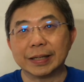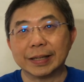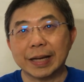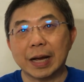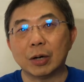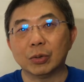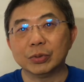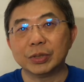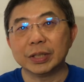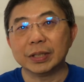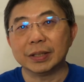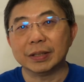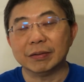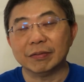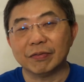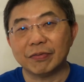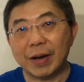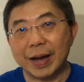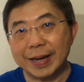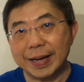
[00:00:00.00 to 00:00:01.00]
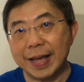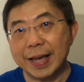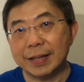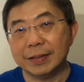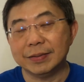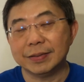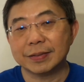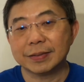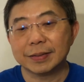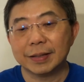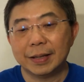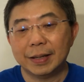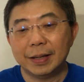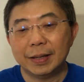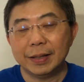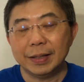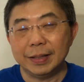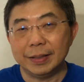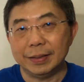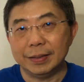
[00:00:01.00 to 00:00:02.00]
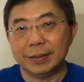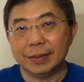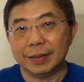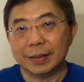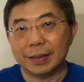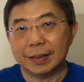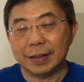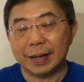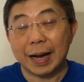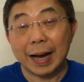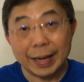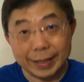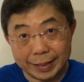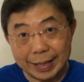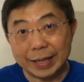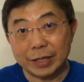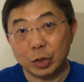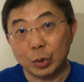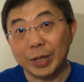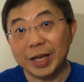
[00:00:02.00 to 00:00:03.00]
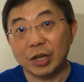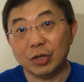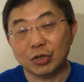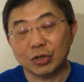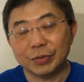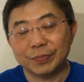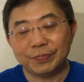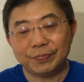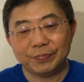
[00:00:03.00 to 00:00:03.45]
accounting and finance in higher education.